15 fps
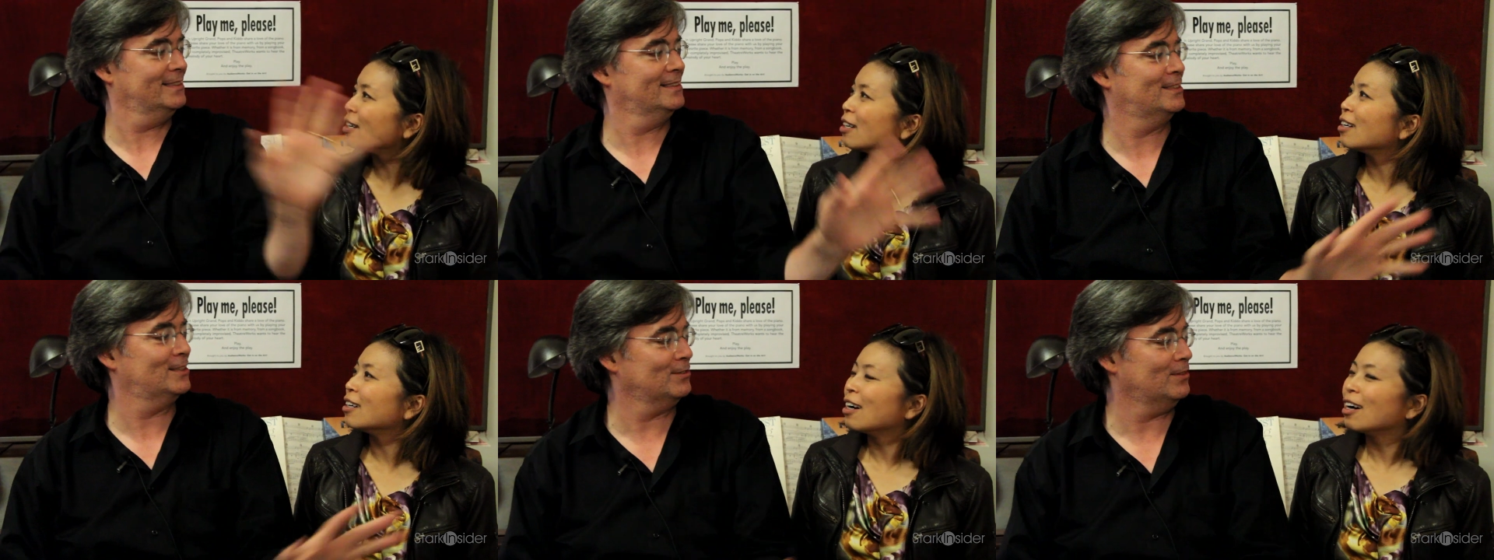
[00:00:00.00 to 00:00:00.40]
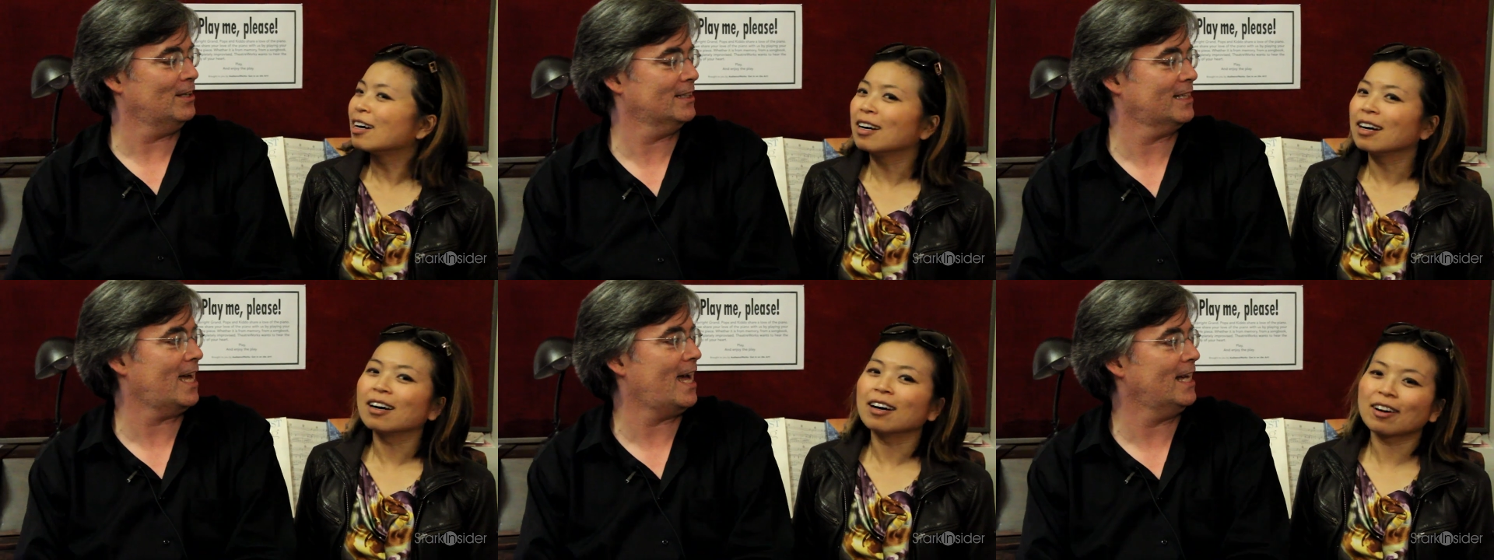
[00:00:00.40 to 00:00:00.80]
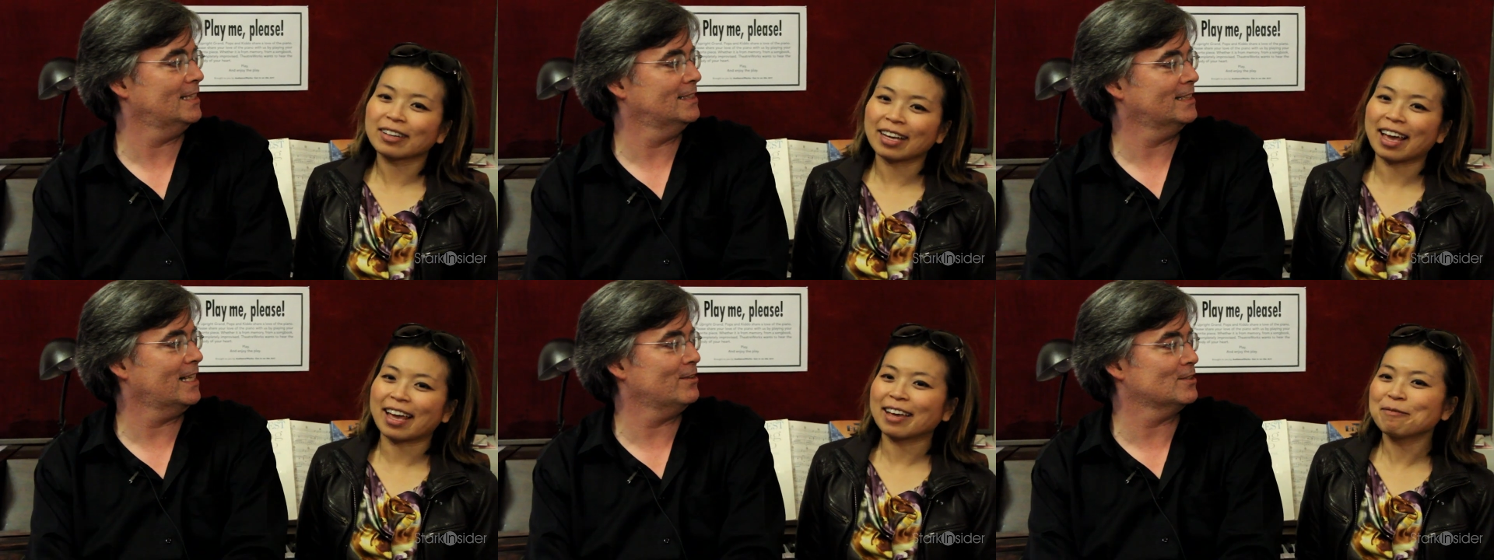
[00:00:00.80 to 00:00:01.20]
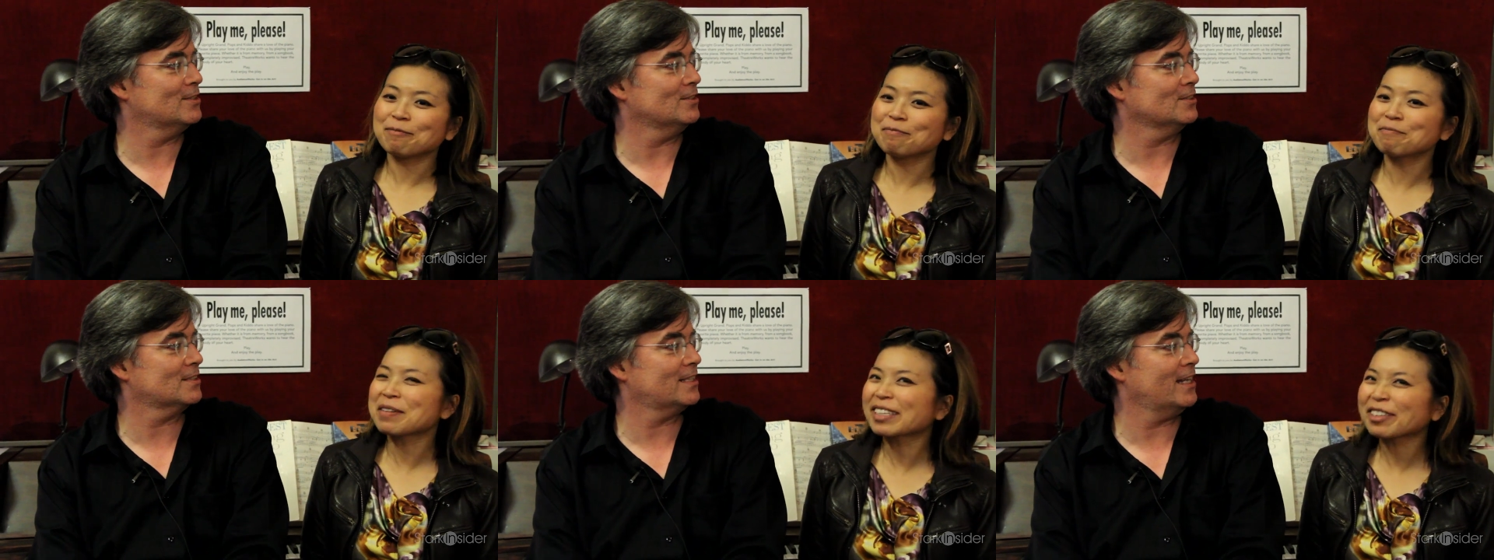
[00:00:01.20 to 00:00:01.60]
Speaker 1: do all that. Okay. That was a
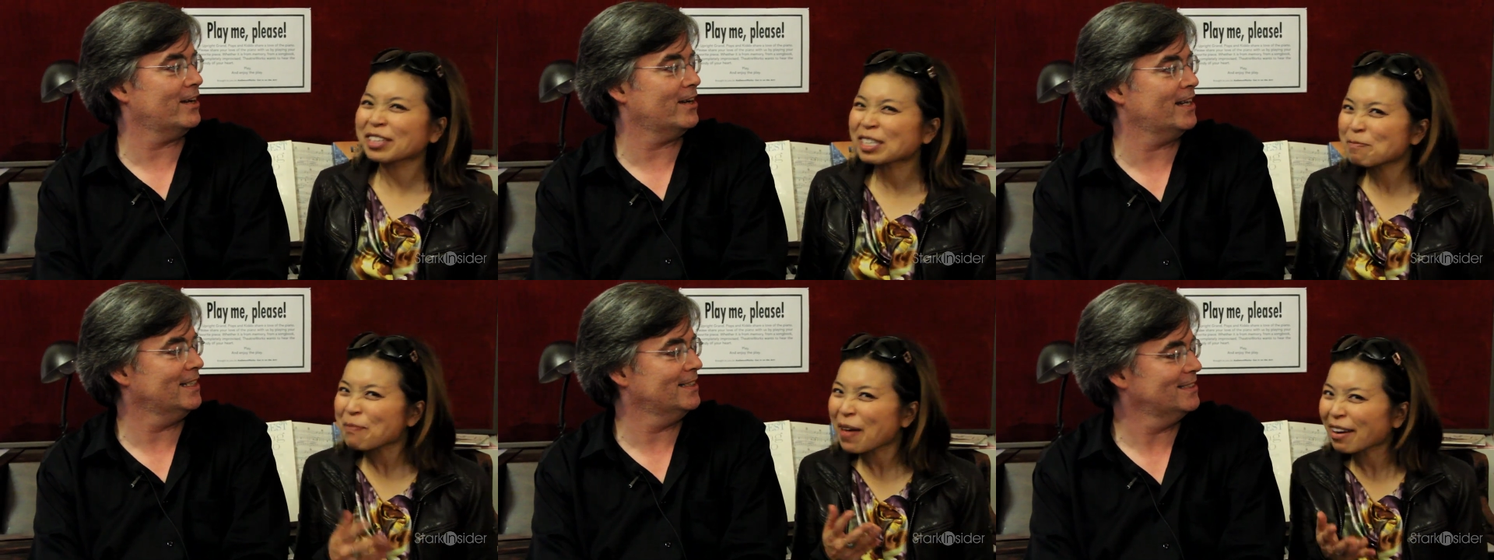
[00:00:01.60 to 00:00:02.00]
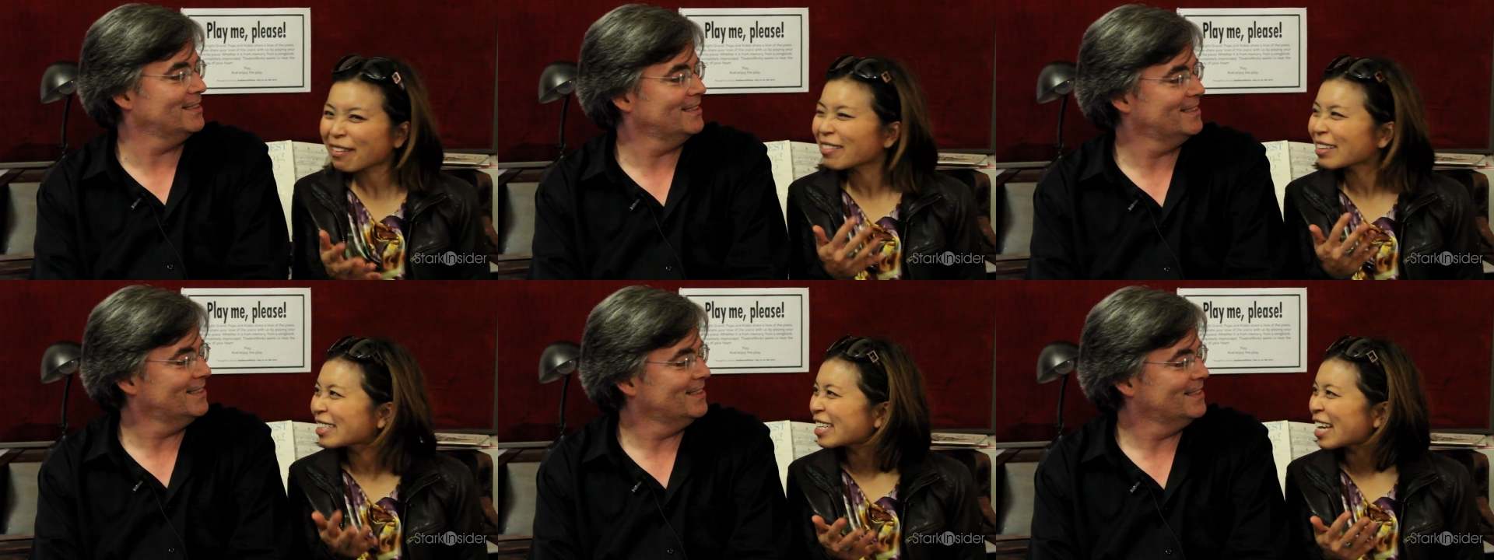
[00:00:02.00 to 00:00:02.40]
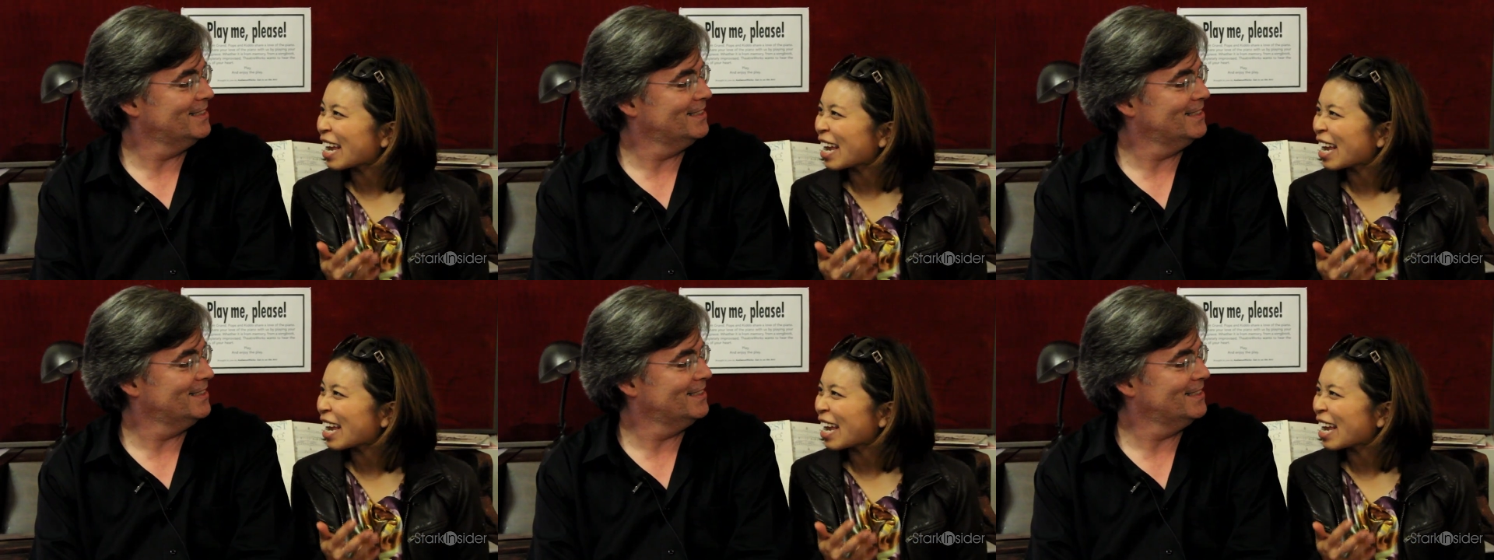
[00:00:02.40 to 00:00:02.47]
little that scary. Was better on